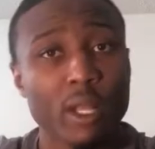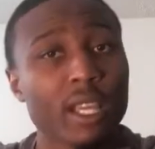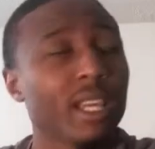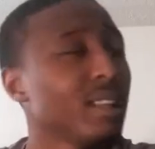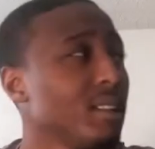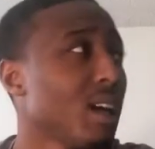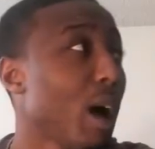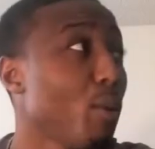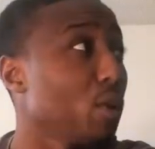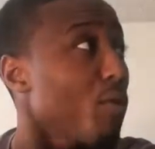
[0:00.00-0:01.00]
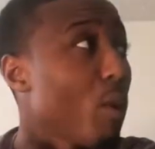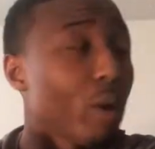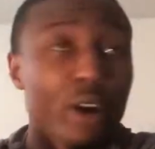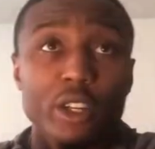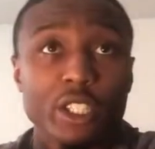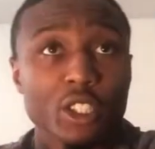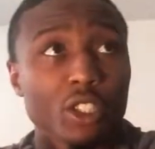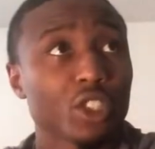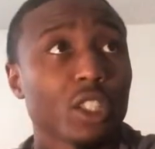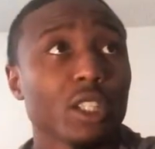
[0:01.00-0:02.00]
So then I'm on the phone with her
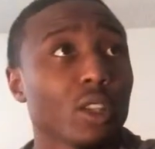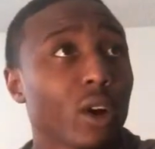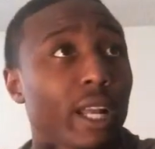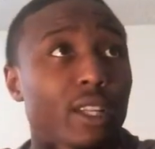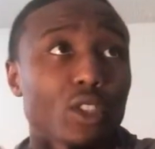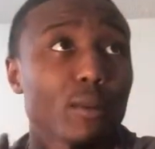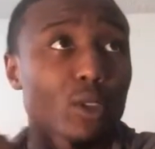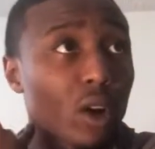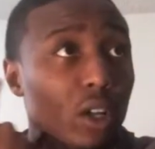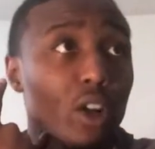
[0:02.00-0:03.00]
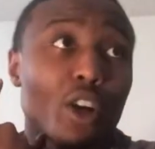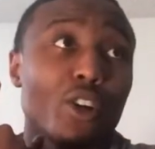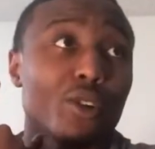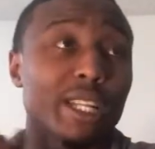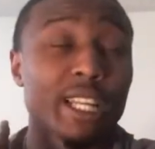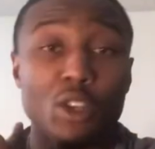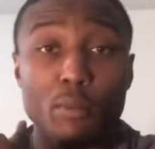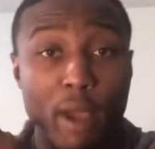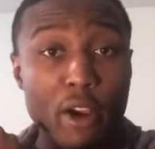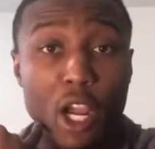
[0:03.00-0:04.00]
and shit and all that. So I'm talking to her, and then he
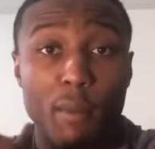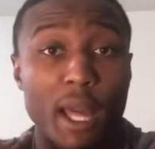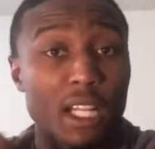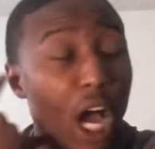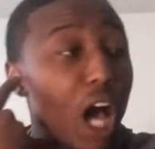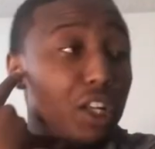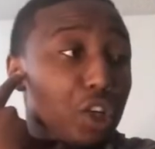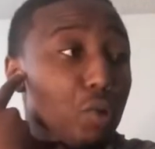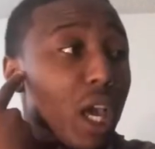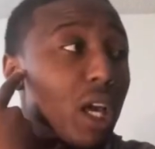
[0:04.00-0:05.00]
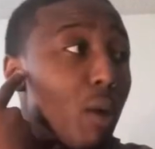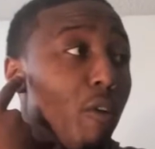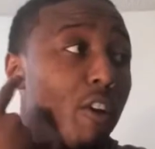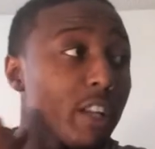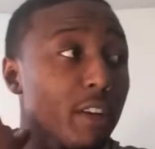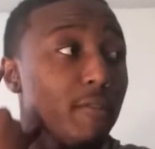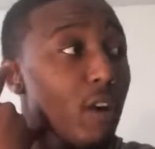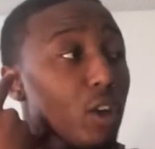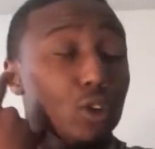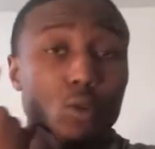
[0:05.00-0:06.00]
in the background, I'm like, nah, nigga, you can't come over here, nigga,
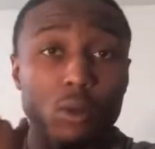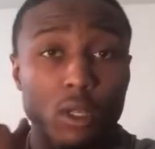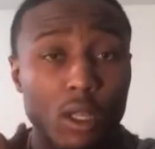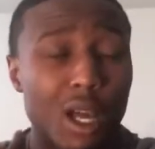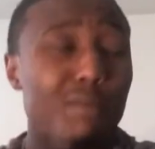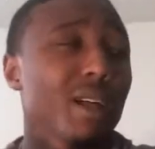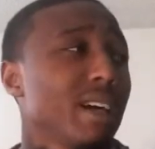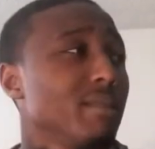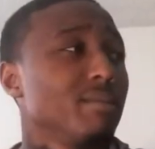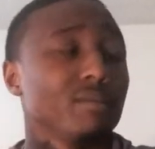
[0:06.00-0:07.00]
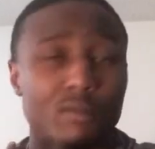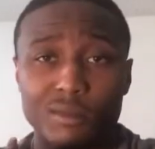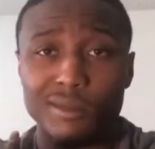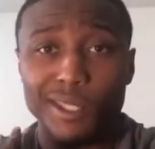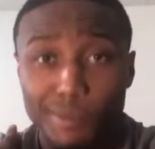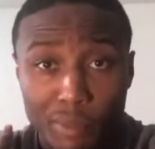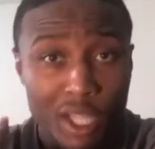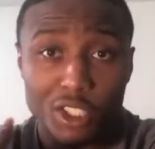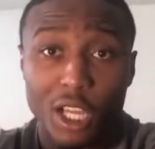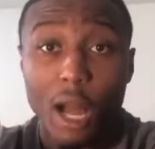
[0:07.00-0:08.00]
fuck you. I'm like,
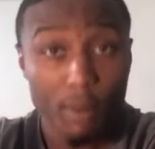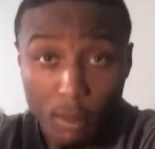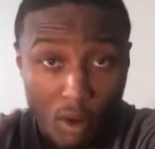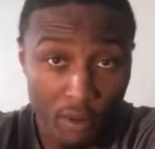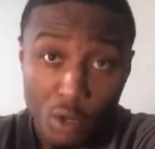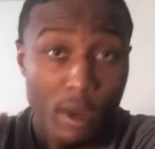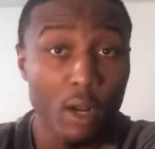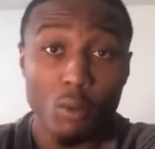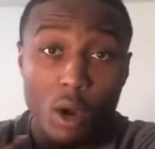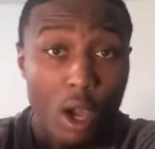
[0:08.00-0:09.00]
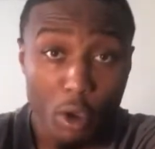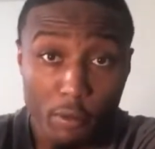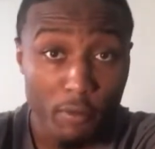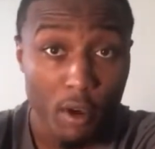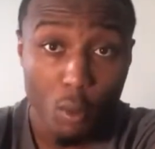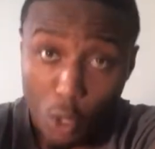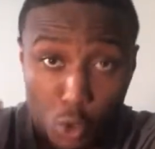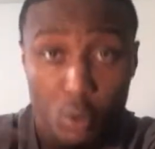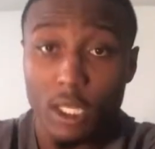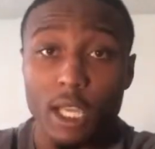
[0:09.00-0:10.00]
bitch, I'll come over there no matter what. I don't give a fuck
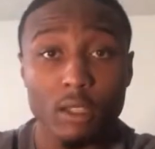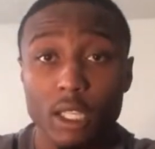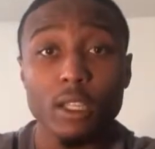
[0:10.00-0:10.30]
what you say,